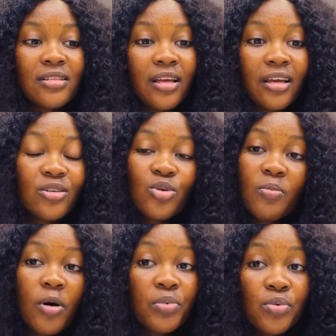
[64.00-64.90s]
Like some
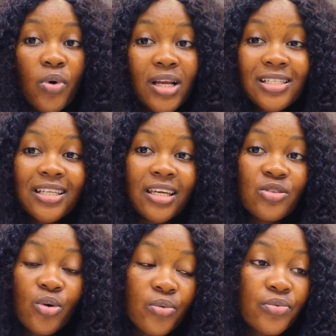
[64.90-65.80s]
more people actually
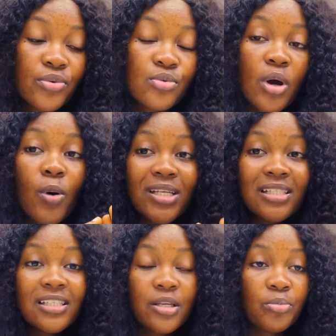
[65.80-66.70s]
get confused, so I'll
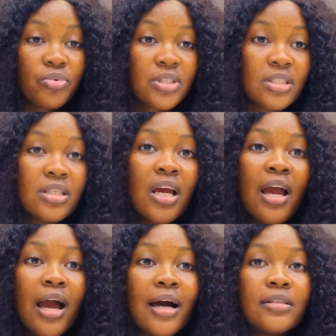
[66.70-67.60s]
actually separate it.
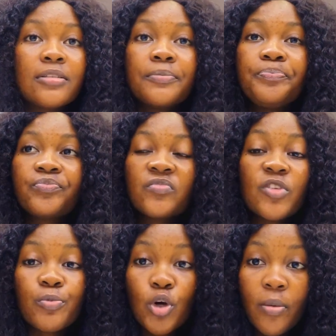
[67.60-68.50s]
And
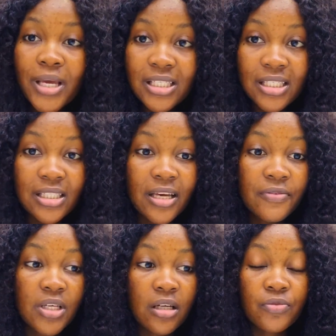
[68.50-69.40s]
from the comments she
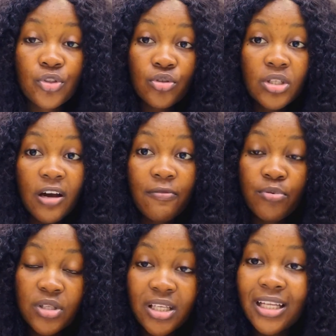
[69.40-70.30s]
left and videos I've
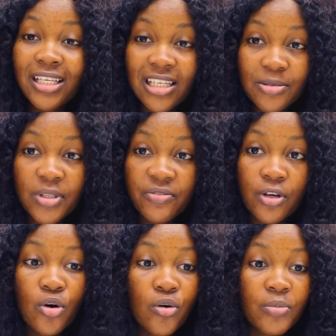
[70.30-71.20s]
posted that she has been
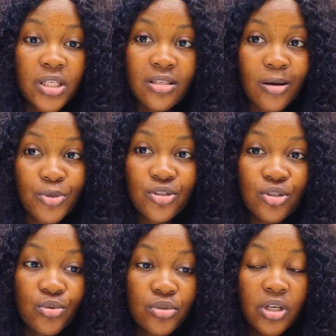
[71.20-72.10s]
leaving comments, I'm sure
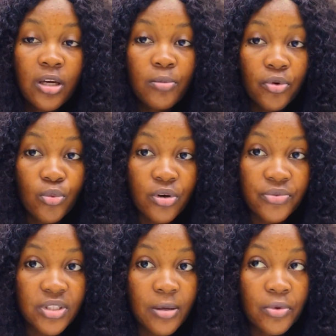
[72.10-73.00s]
she was talking about work
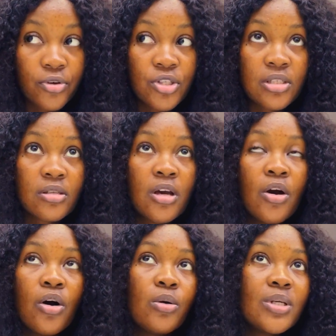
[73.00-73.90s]
visa, because she's
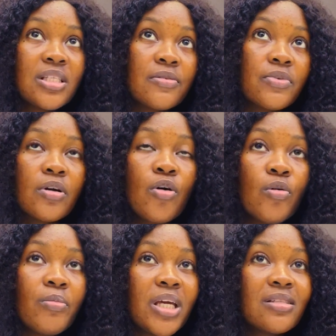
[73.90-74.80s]
always leaving
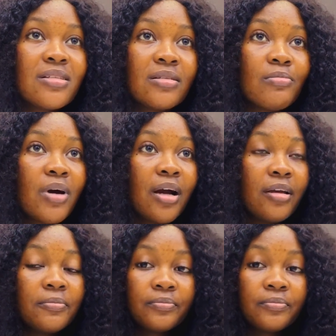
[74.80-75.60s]
comments in my